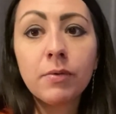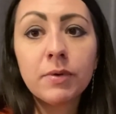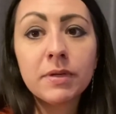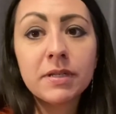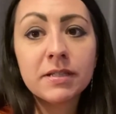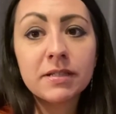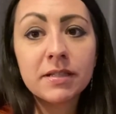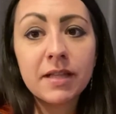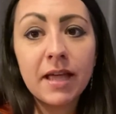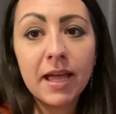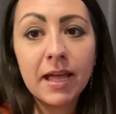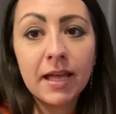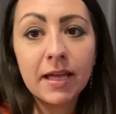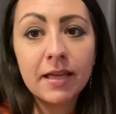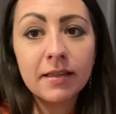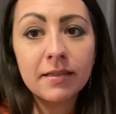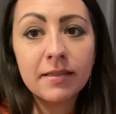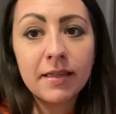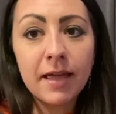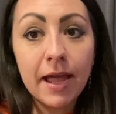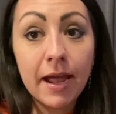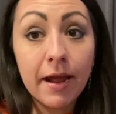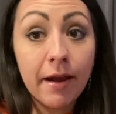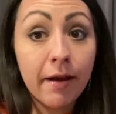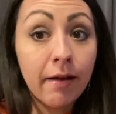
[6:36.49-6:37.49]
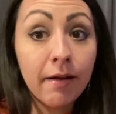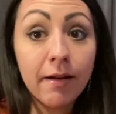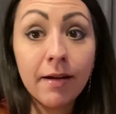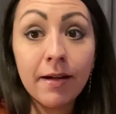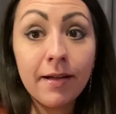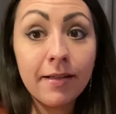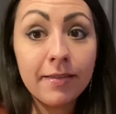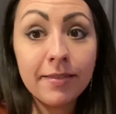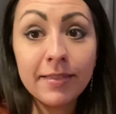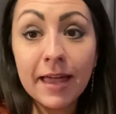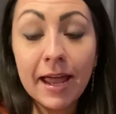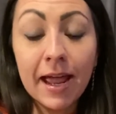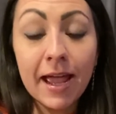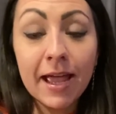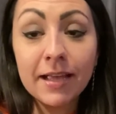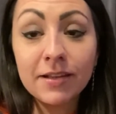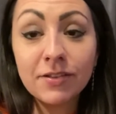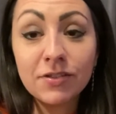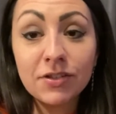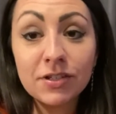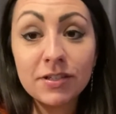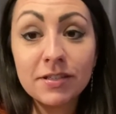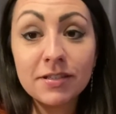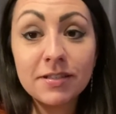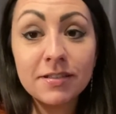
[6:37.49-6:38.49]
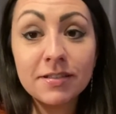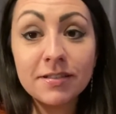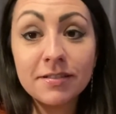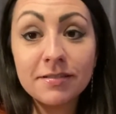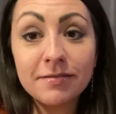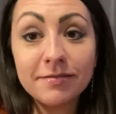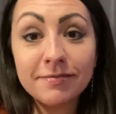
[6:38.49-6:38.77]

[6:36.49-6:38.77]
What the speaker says: was like the era that I just,